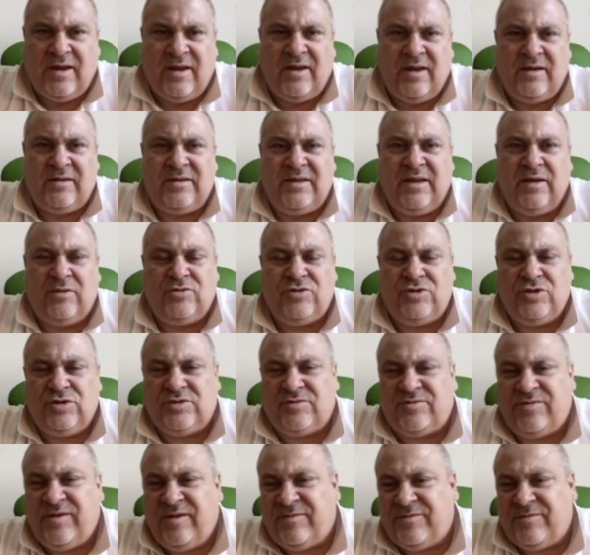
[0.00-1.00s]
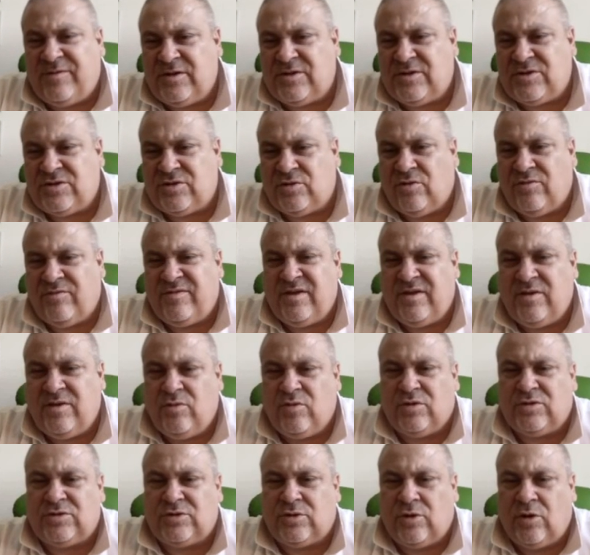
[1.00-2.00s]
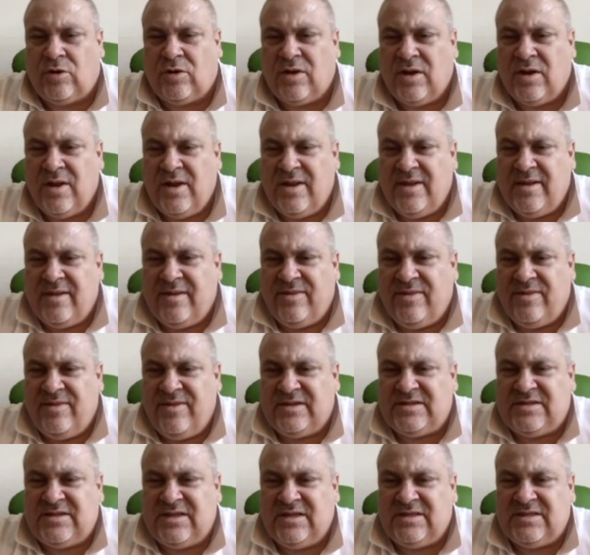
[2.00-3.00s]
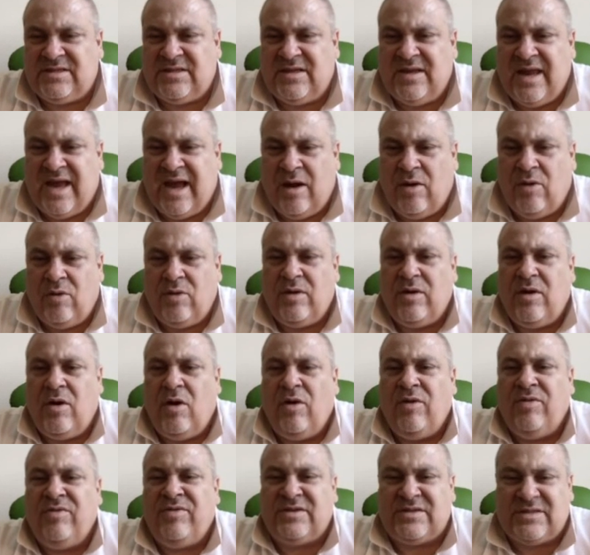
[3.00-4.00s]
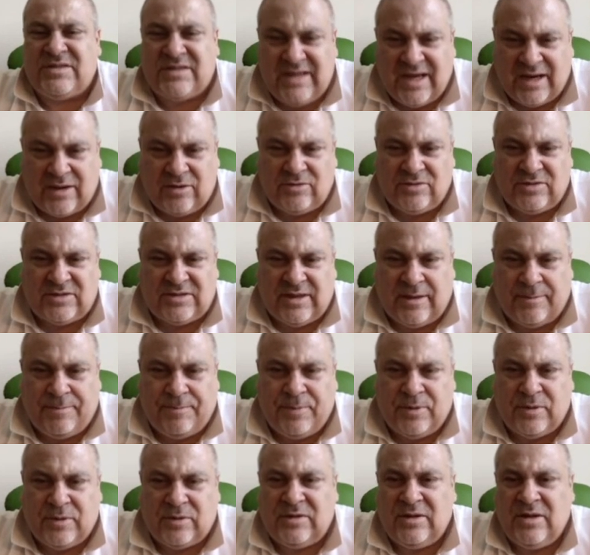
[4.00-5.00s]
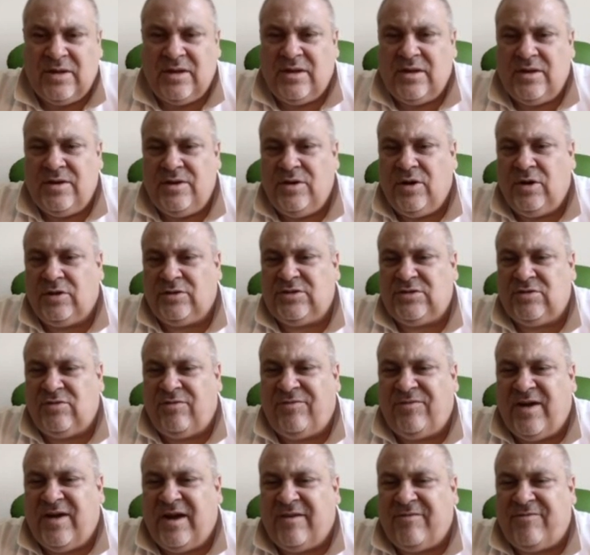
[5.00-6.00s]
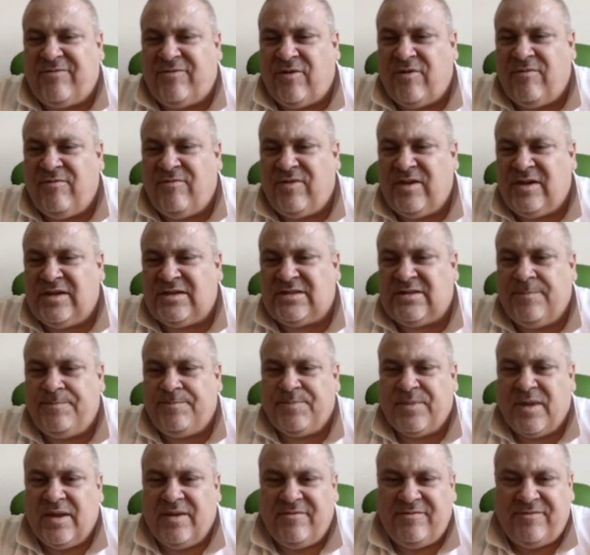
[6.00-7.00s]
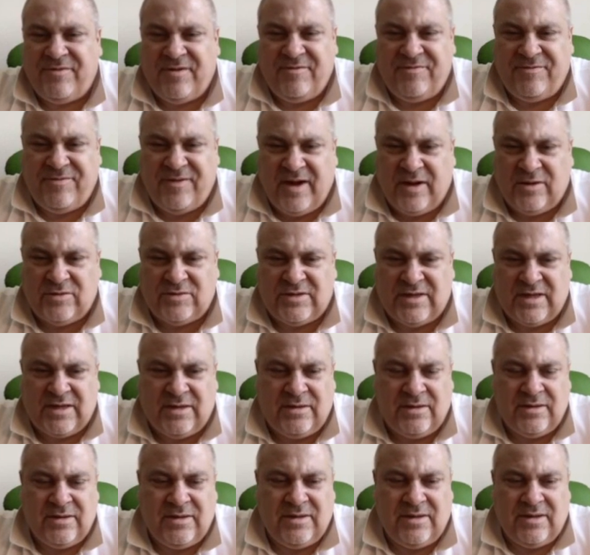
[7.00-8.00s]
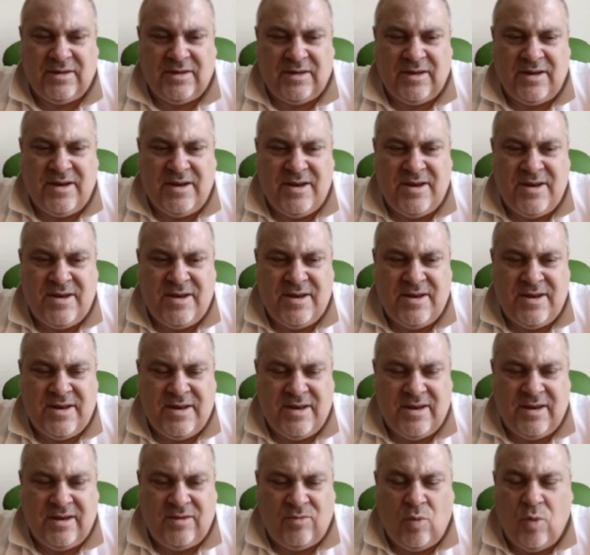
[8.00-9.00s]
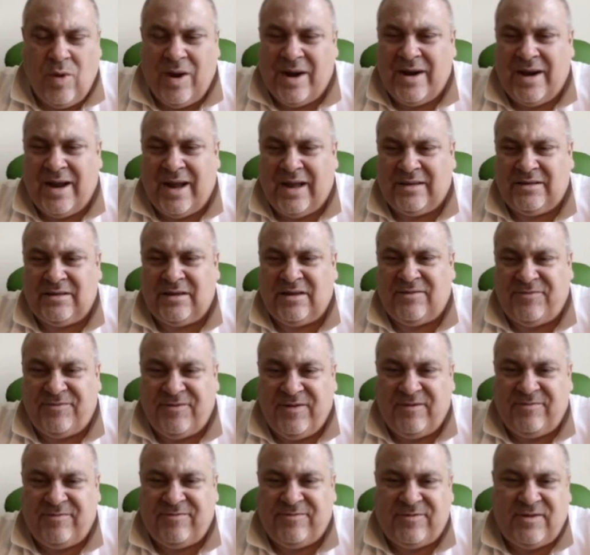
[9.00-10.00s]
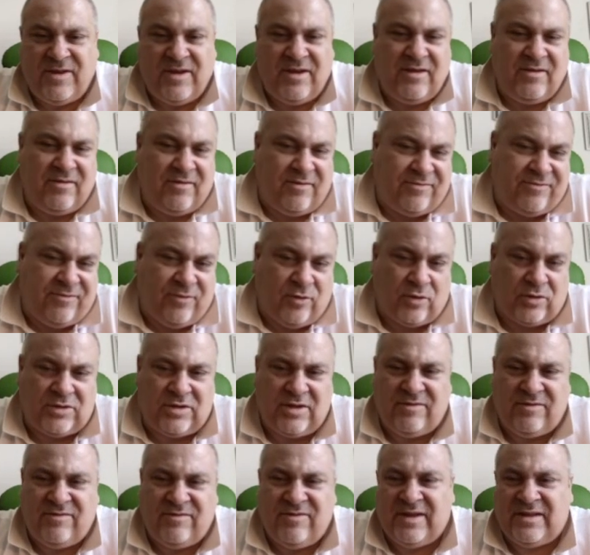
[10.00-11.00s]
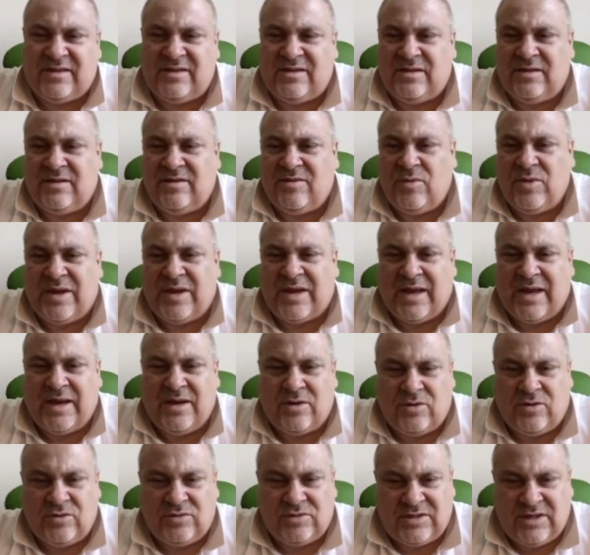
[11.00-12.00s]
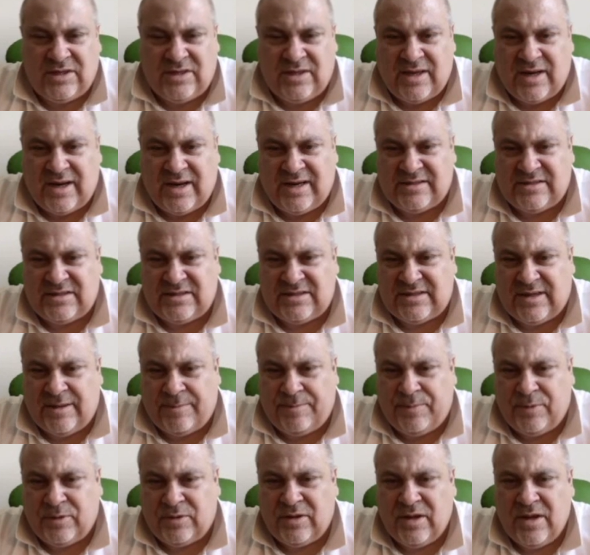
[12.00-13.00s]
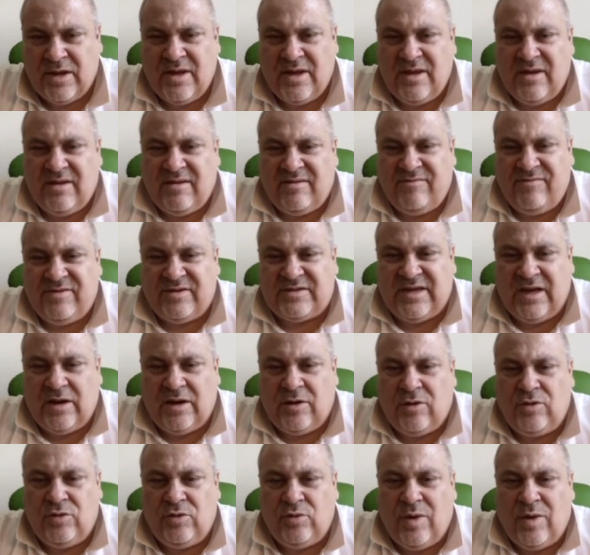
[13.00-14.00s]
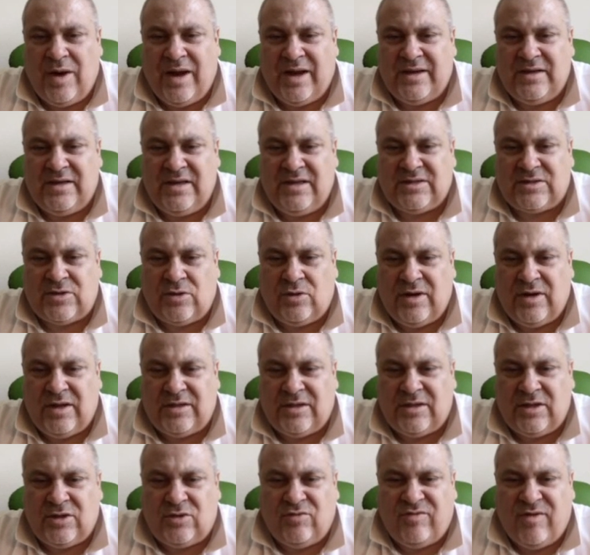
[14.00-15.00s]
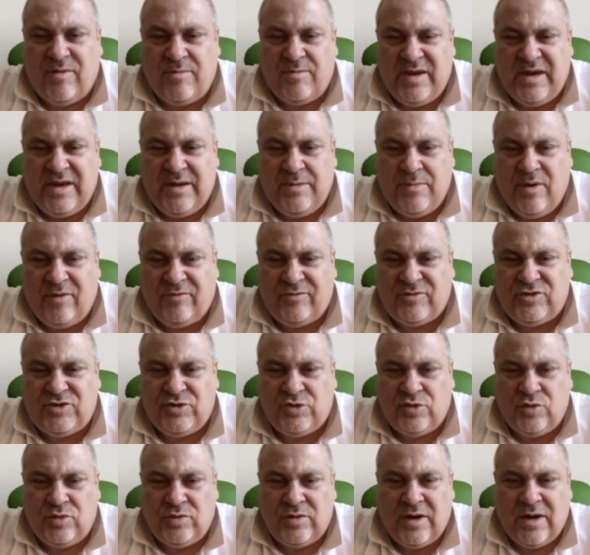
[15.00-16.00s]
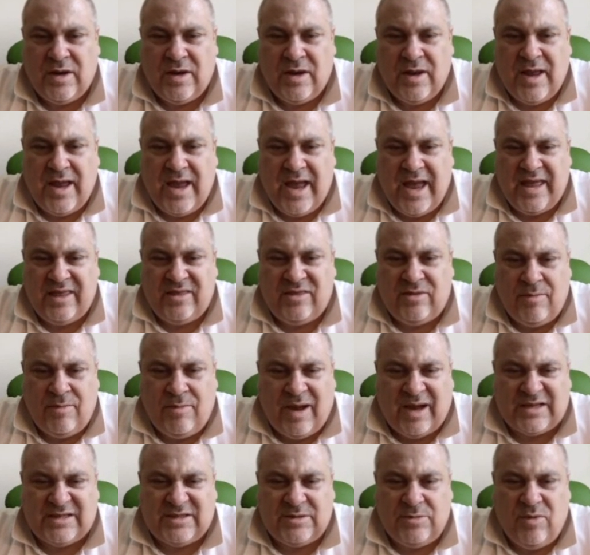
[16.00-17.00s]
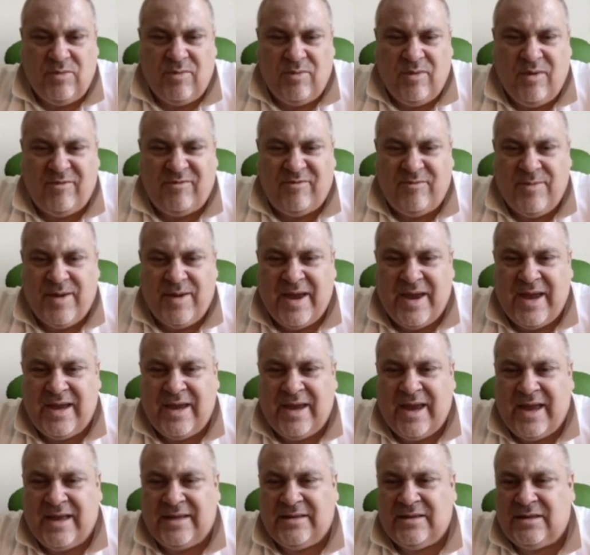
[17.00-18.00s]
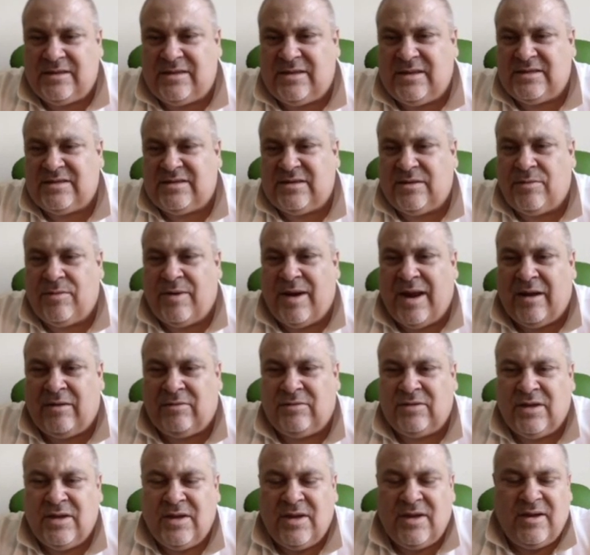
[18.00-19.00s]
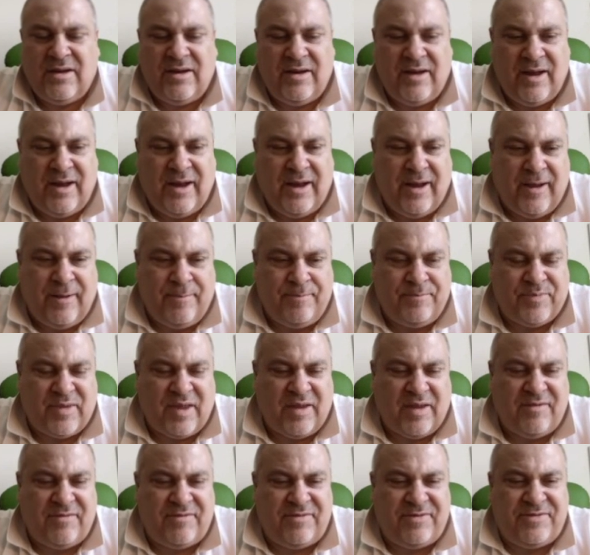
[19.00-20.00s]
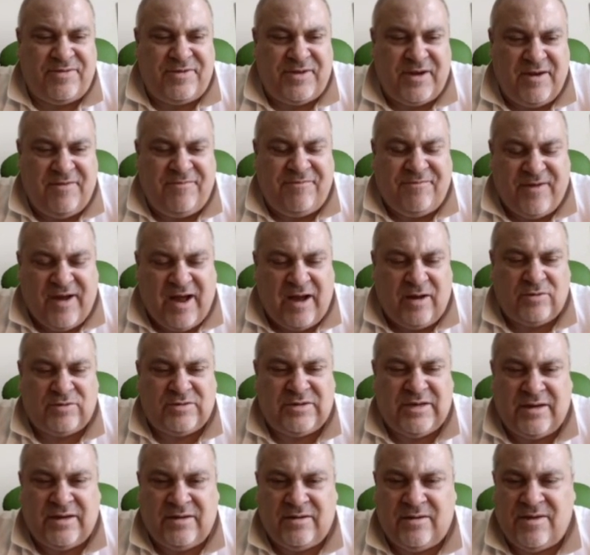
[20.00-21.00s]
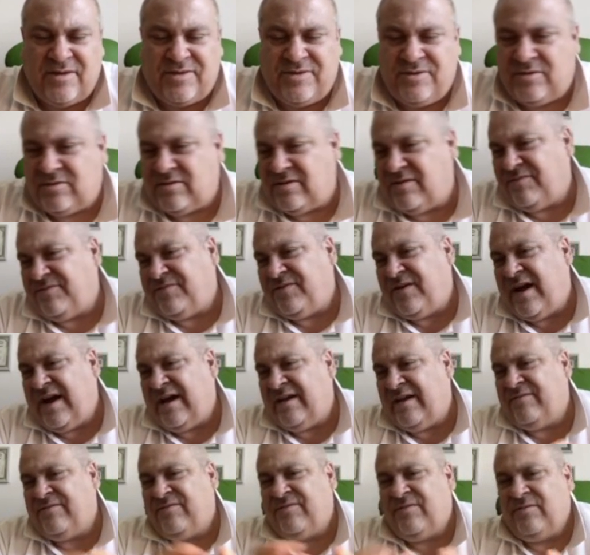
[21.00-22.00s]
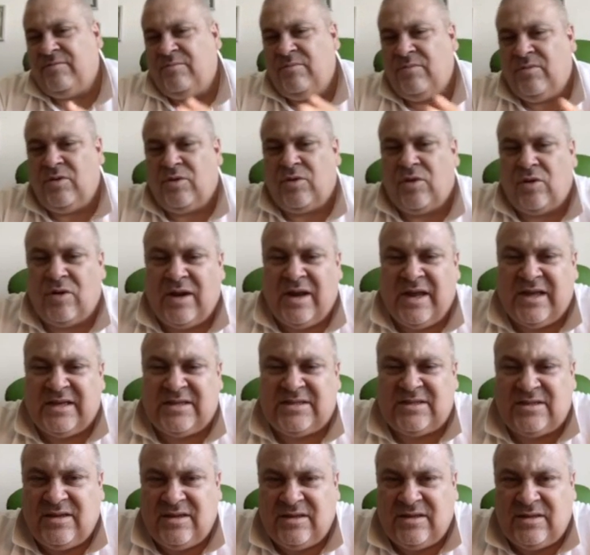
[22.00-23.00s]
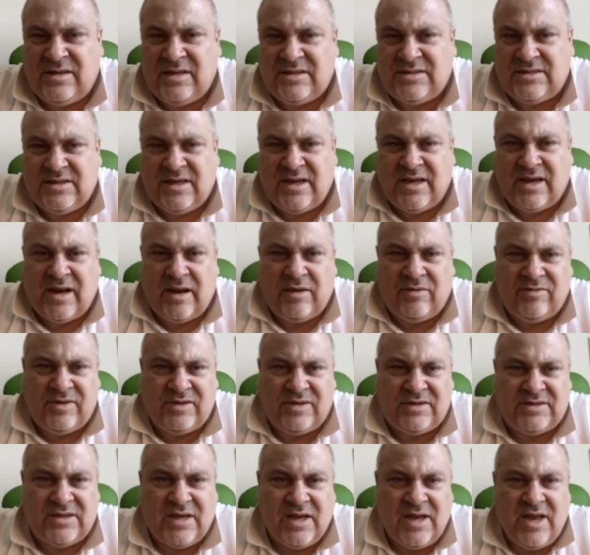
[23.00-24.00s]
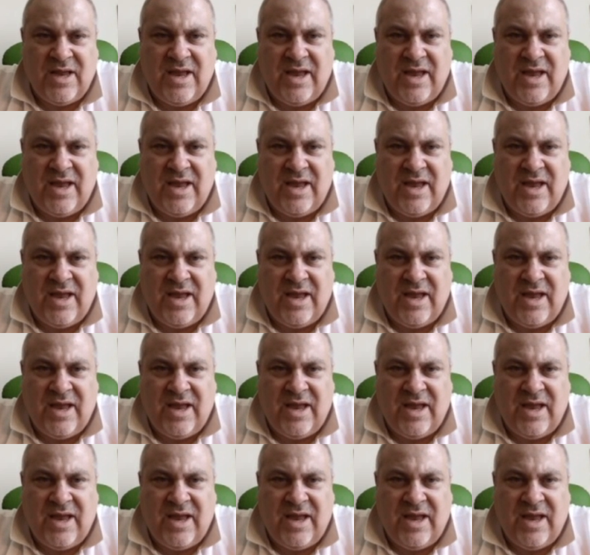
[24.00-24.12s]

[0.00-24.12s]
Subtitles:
Dow Jones 50, so the Euro stock, this is now on the second support, not so far from this 3,150.40 that we can consider as a support. The second one is connected to the minimum of June and the maximum of May, and it is around 3,035, more or less, it is around this.